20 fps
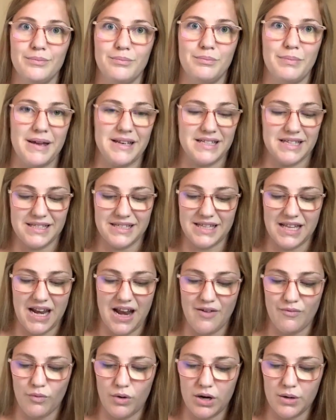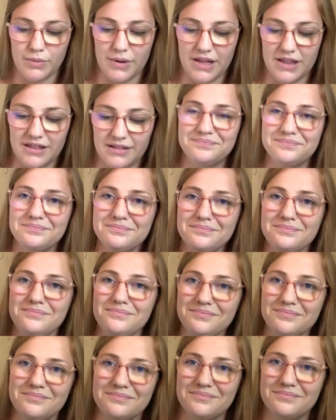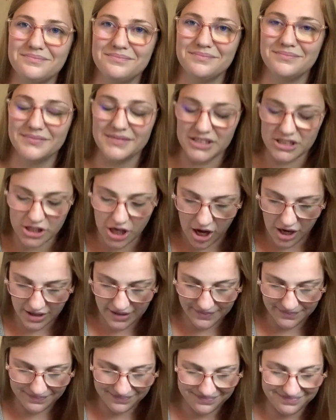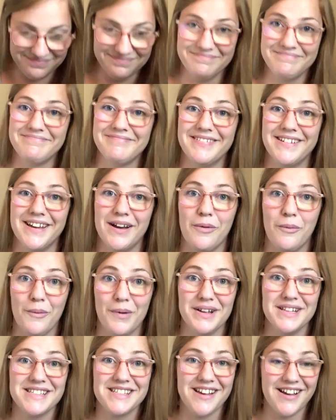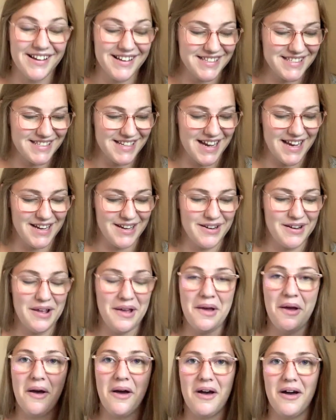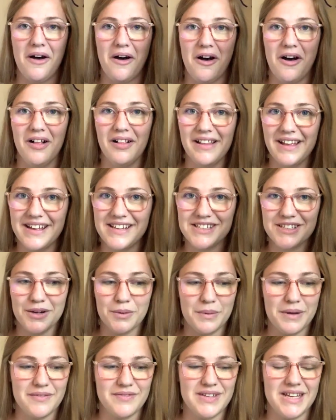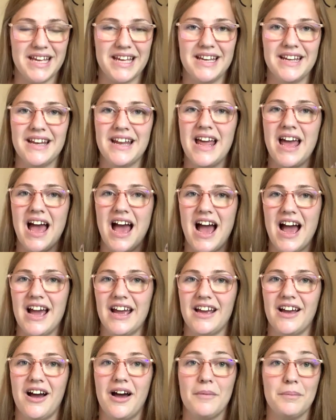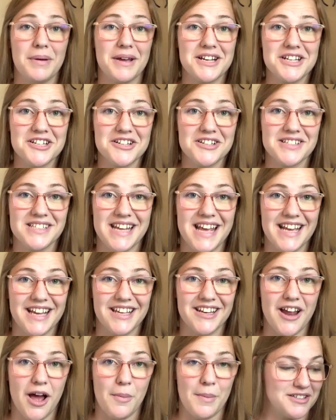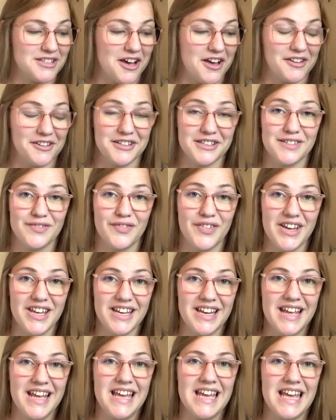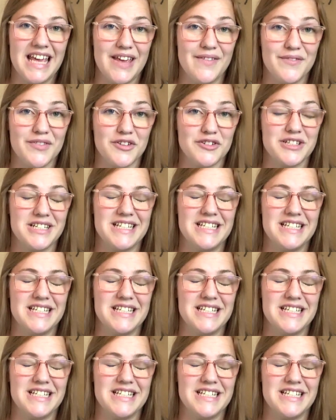bases that I've worked with. Sock. One sock is done, all ends are weaved in. I got pictures taken on my toddler's foot, even though she